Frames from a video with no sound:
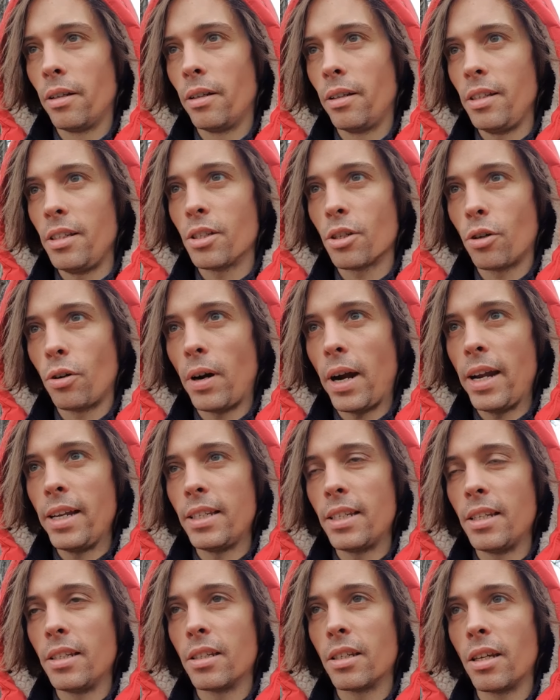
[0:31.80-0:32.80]
this
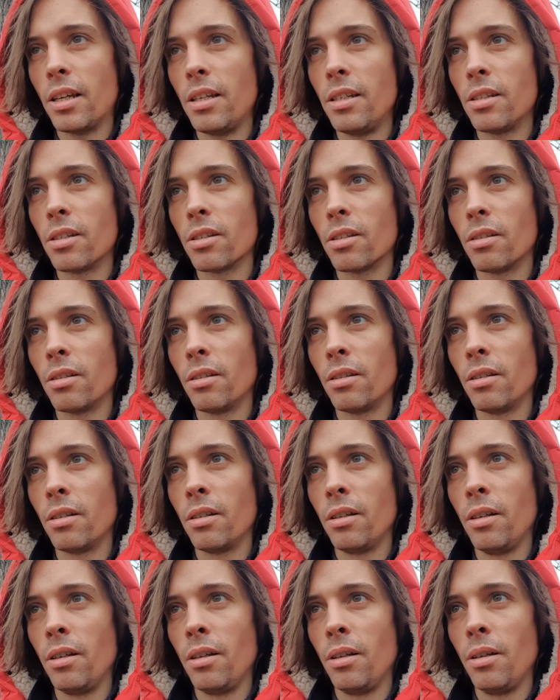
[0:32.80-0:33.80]
crisis has
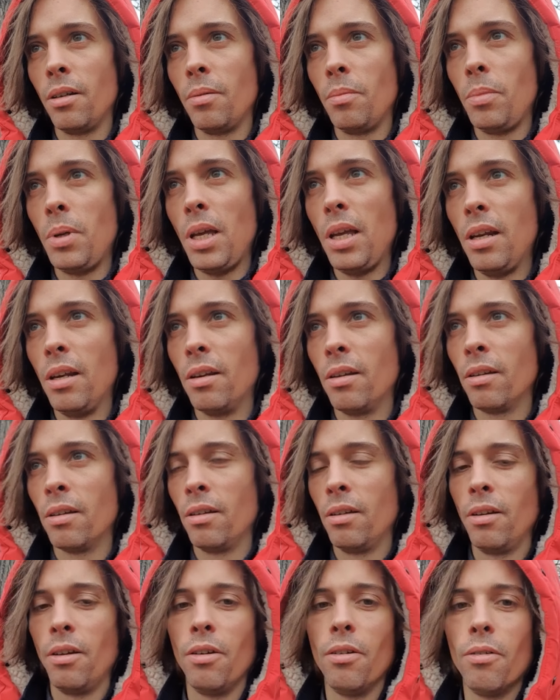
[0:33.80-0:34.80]
been
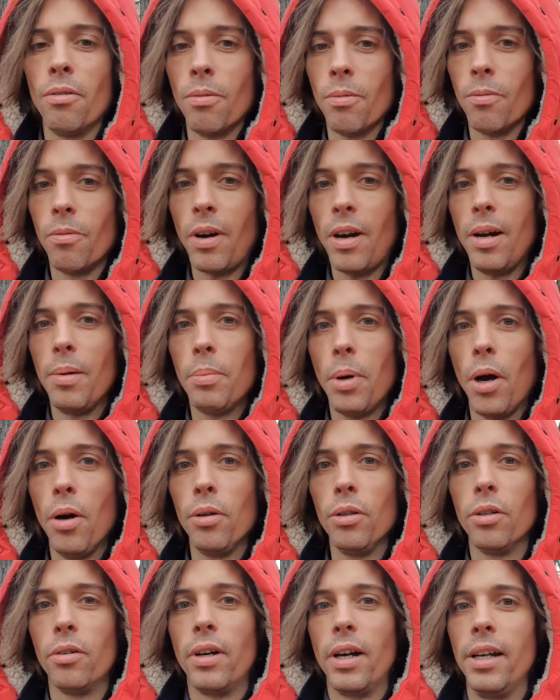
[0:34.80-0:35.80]
very
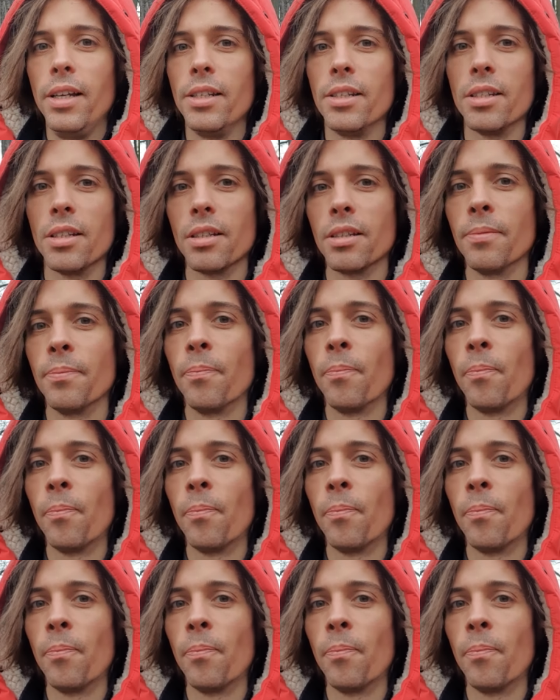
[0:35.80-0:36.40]
polarizing